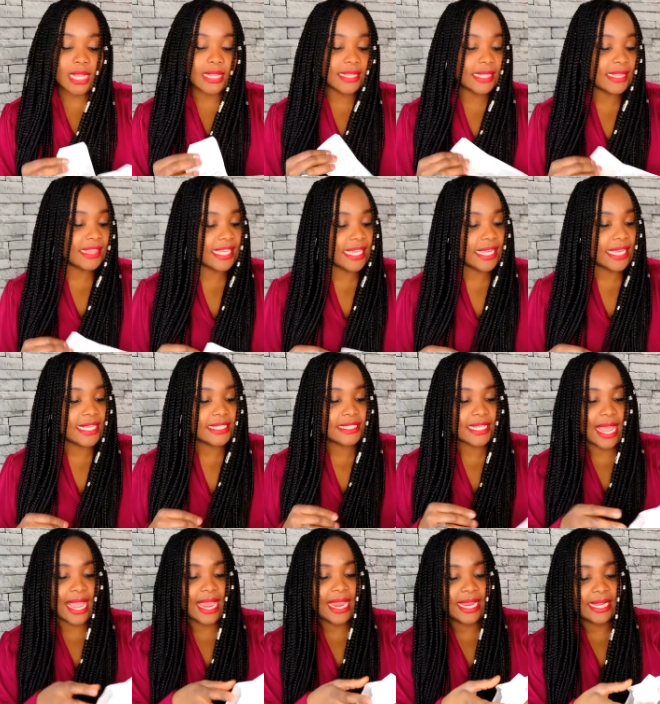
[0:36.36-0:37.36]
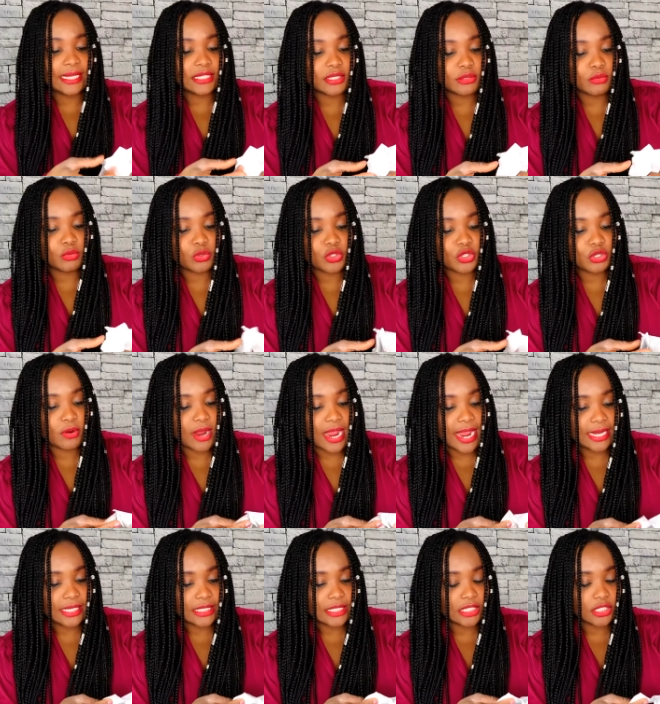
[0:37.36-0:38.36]
The thing is, I
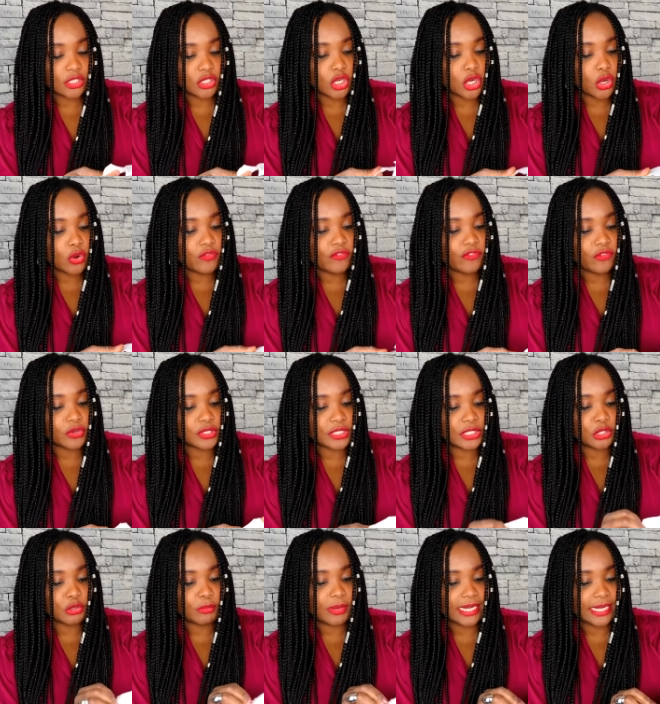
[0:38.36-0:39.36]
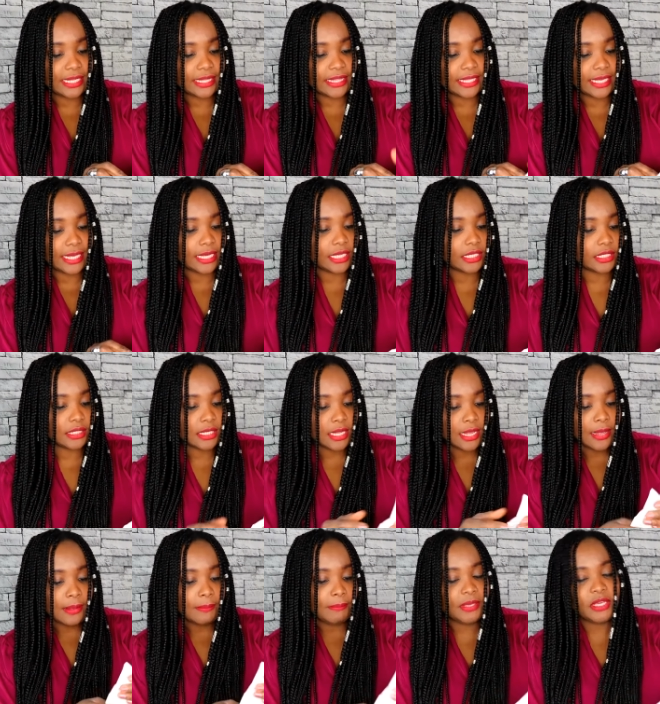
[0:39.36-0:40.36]
try to go for so many things
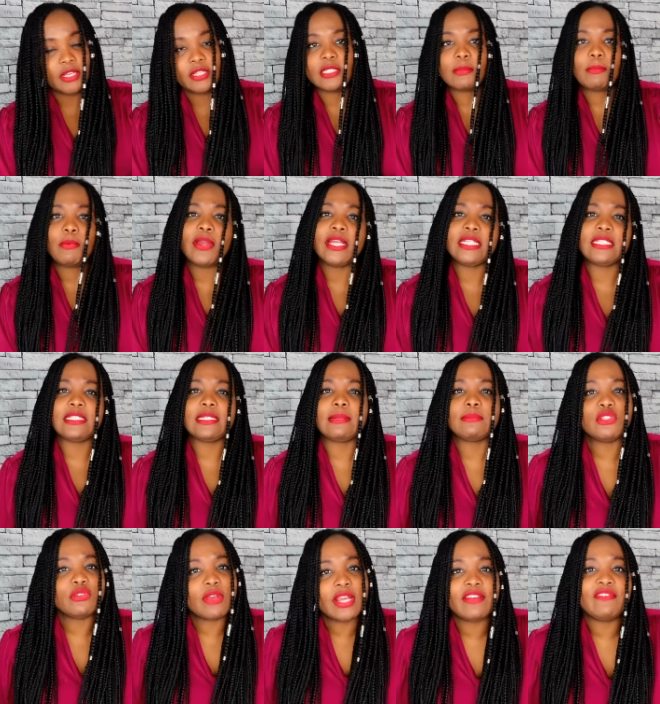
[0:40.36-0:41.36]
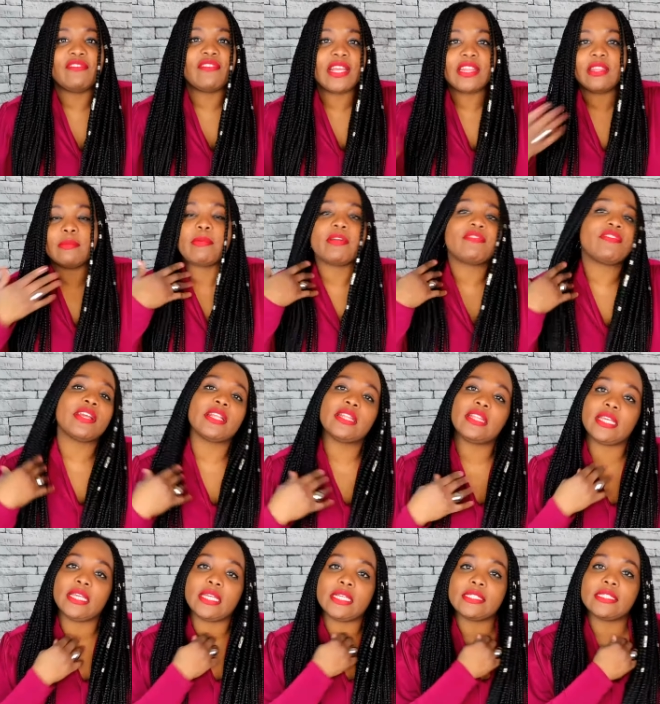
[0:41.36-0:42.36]
because the point is I'm trying to find the perfect
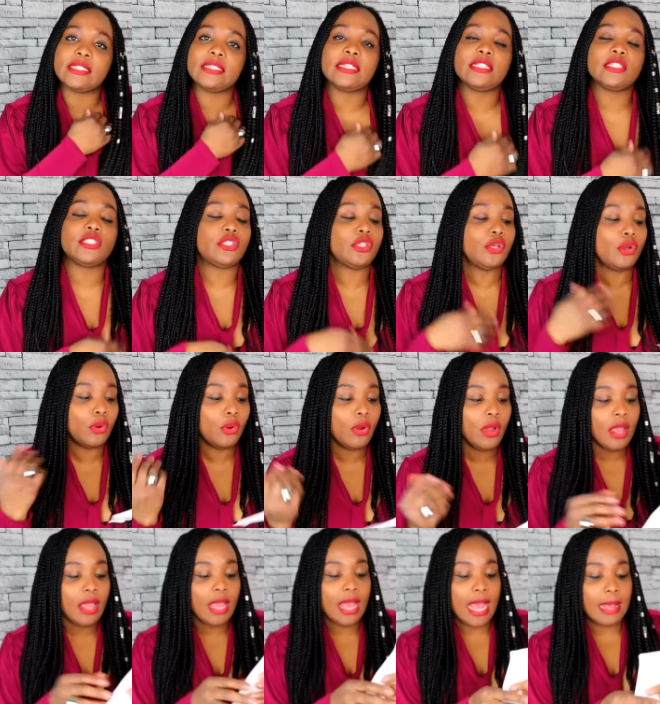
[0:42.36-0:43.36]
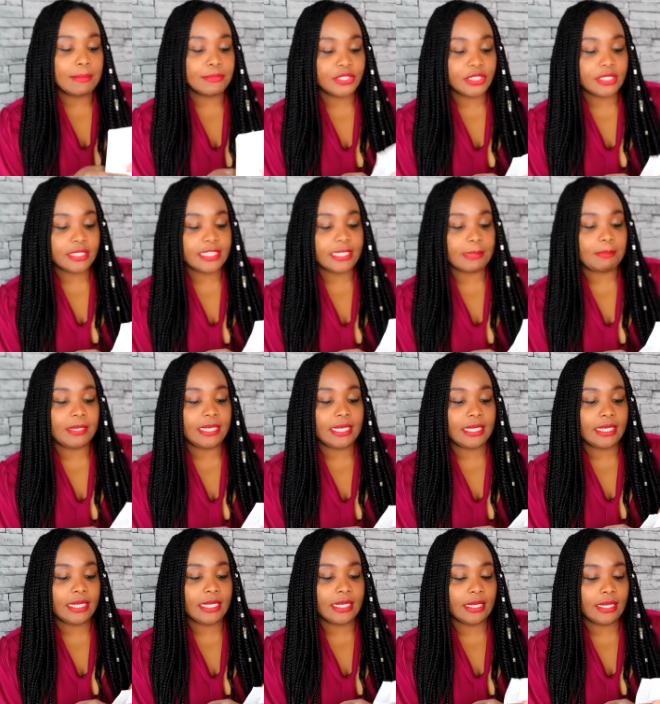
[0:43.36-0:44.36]
thing, isn't it? So I'm just dipping
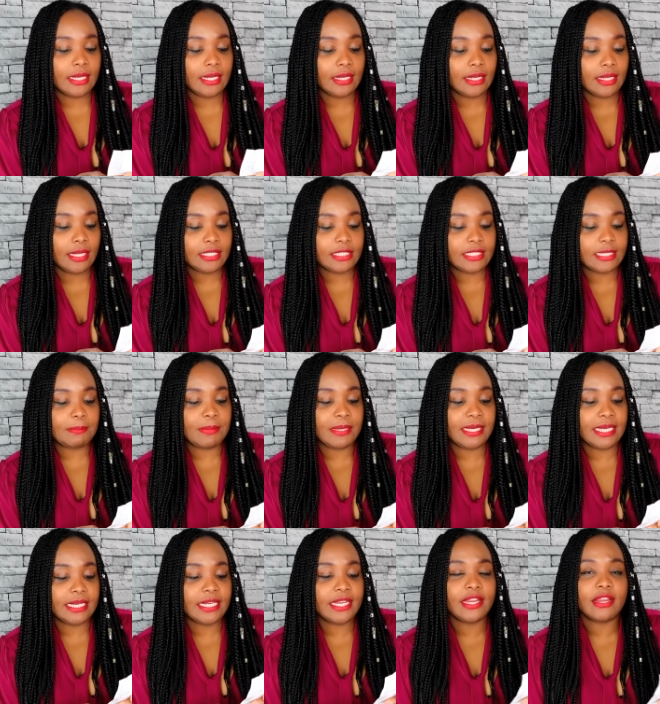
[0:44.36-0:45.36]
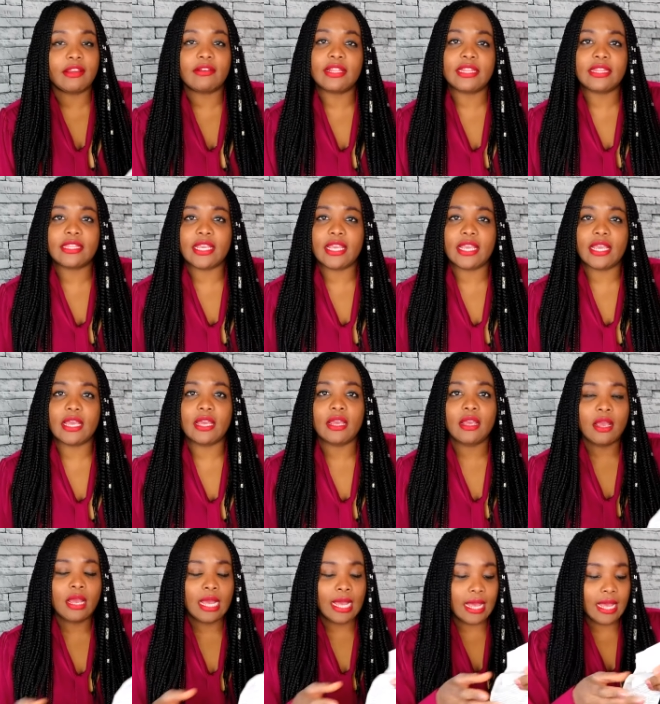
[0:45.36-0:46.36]
in, dipping in here and there,
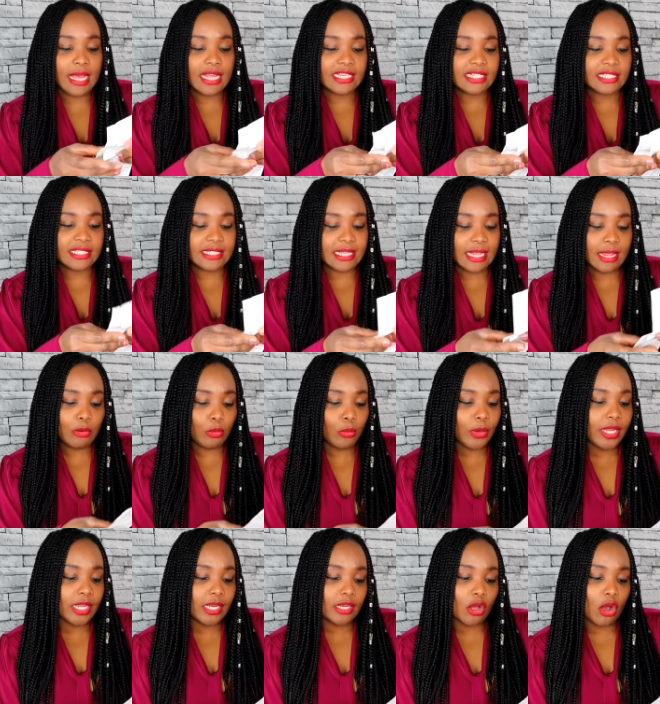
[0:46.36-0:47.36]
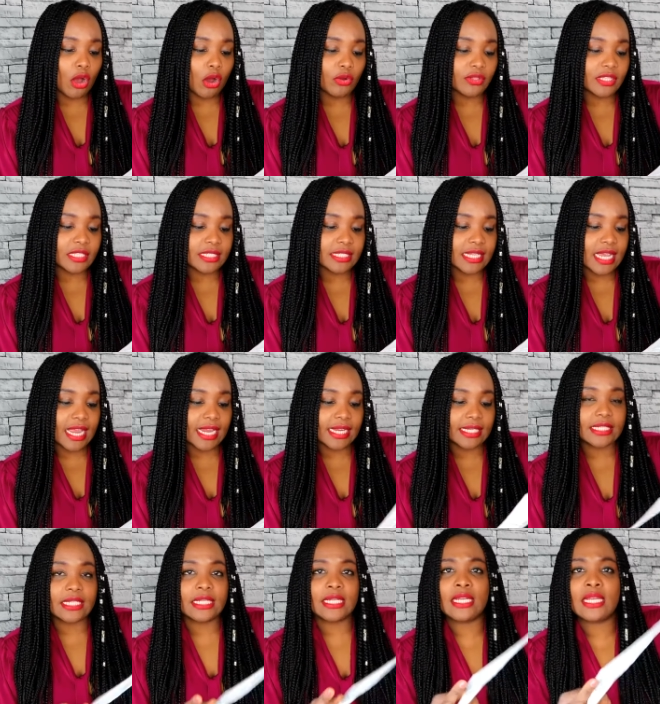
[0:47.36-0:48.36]
and uh, we can all
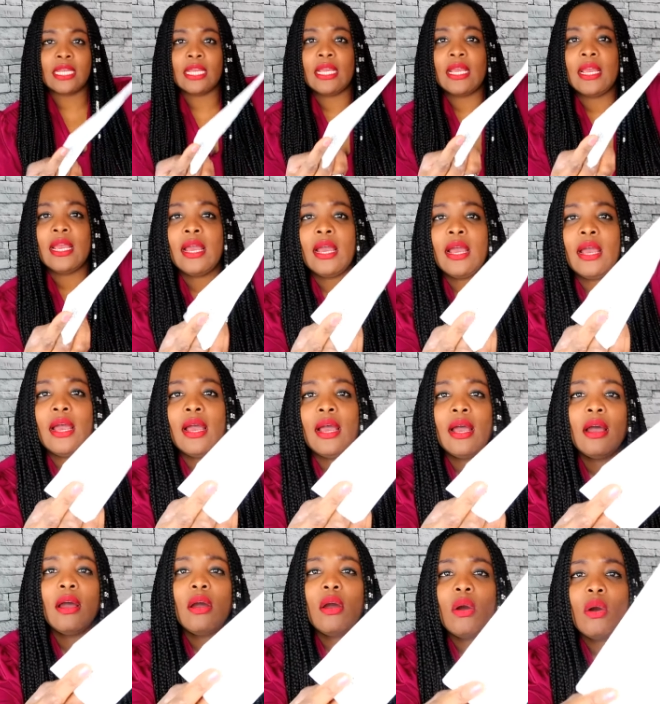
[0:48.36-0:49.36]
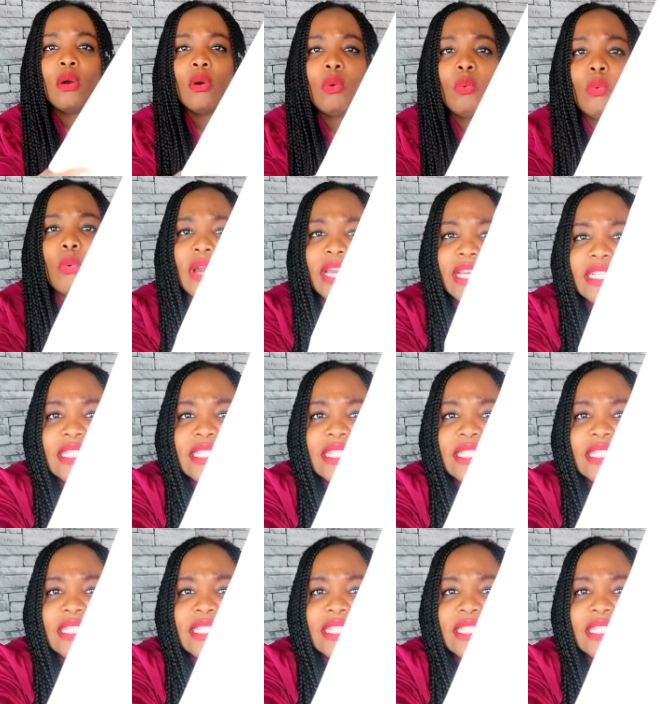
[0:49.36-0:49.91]
decide what